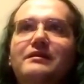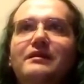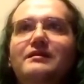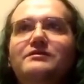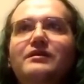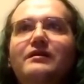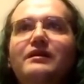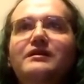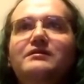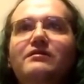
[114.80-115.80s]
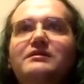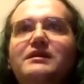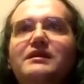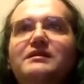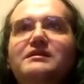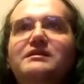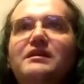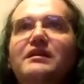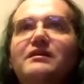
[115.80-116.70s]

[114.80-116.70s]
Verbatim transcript: as strong as horses.